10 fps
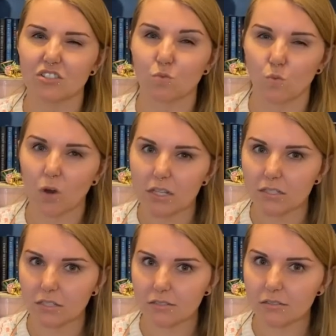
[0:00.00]

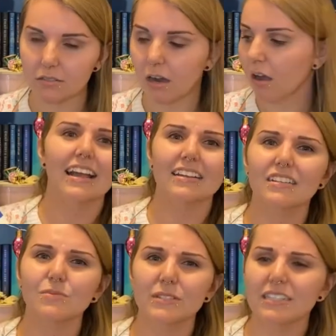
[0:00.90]
wasn't. And I
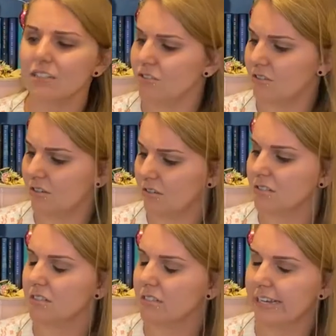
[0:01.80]
really
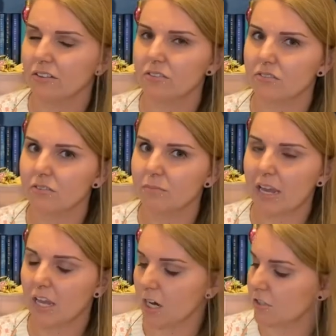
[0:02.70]
couldn't tell the main
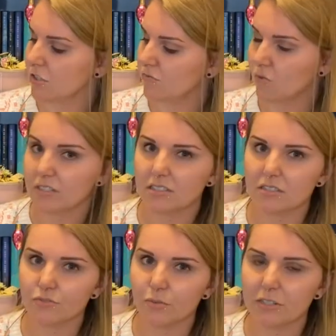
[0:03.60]
characters' voices
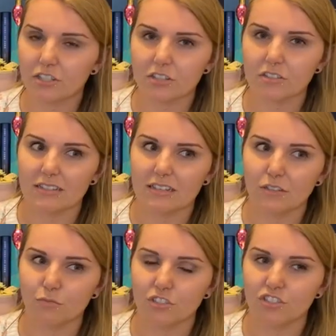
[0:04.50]
from each other. Like, it
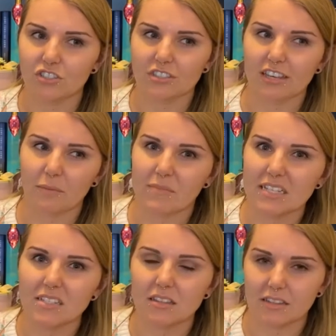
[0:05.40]
was just like a
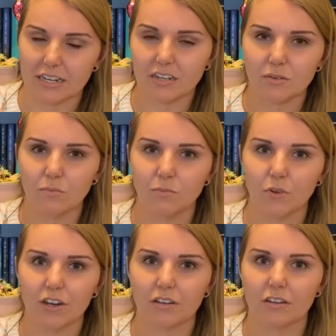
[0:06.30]
miss there
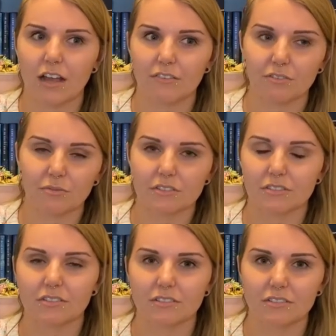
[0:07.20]
where
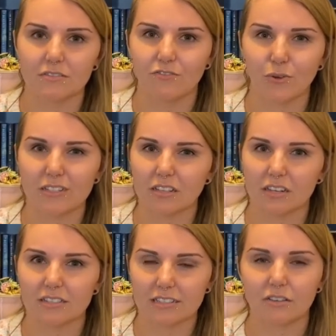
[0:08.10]
everyone's voice kind
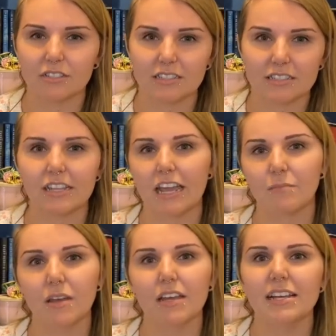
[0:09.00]
of sounded the same
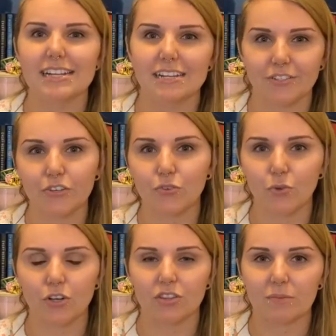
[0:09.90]
until you
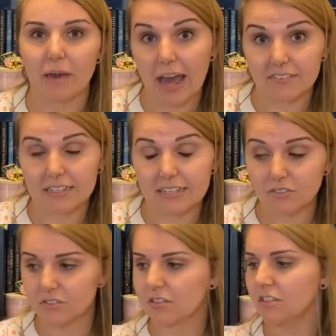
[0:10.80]
heard the mad this or
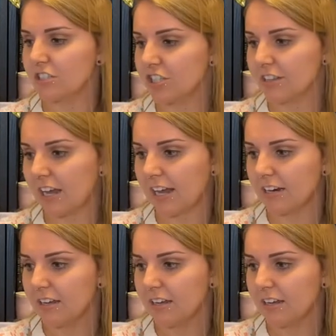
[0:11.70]
the legit that.